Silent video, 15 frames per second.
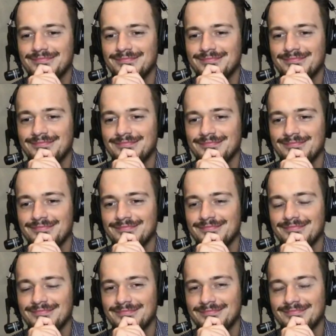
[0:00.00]

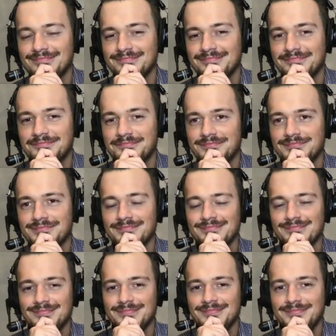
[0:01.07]

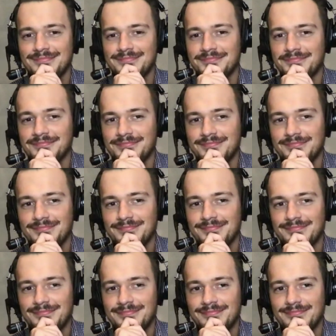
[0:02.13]

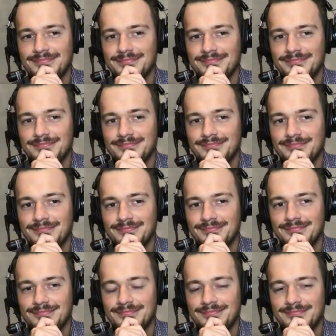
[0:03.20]

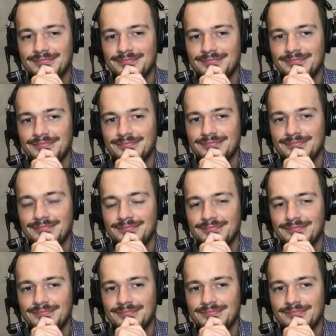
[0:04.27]

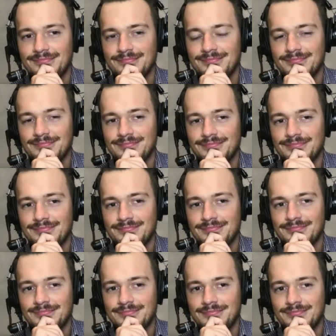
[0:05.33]

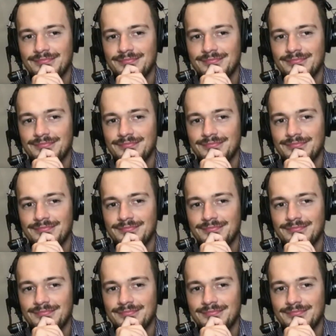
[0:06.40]
The person shown says nothing.